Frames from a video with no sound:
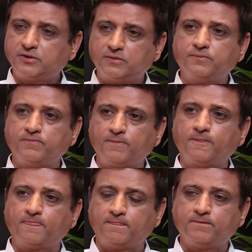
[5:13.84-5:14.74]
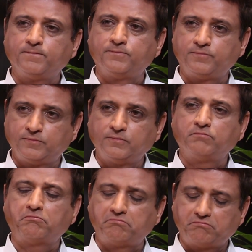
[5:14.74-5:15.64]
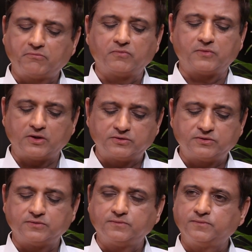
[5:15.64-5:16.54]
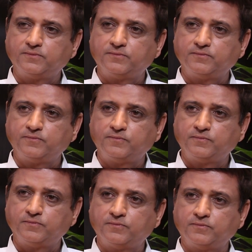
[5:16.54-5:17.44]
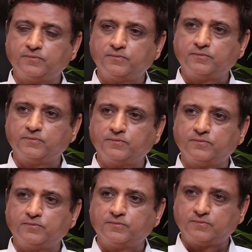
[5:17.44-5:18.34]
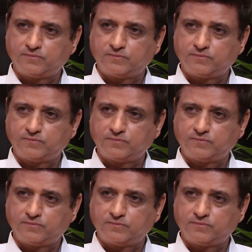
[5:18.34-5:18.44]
give back to the society a little bit. Like we have adopted a orphanage